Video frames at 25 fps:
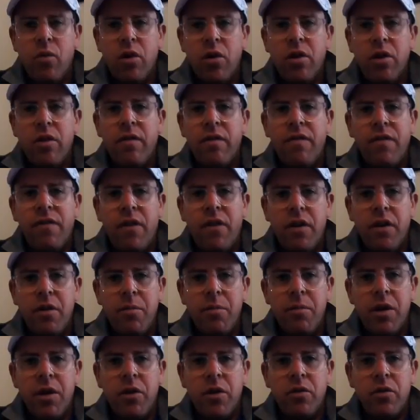What are the
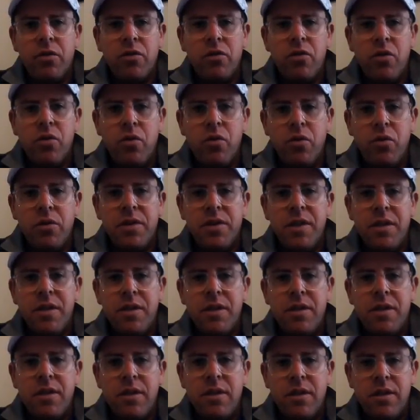fundamental tools
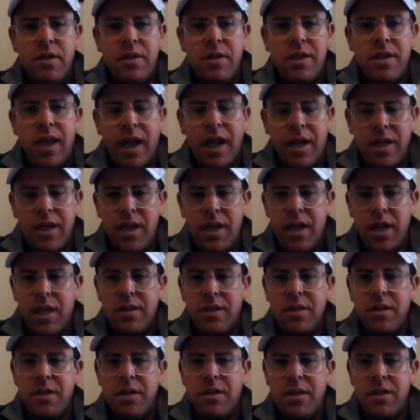and
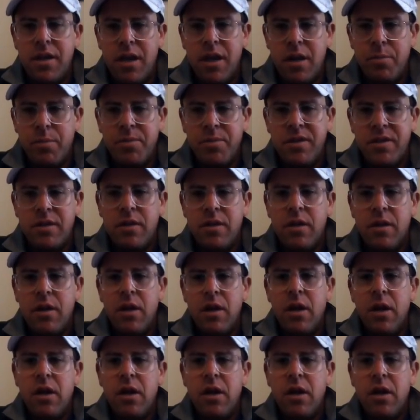techniques and tips,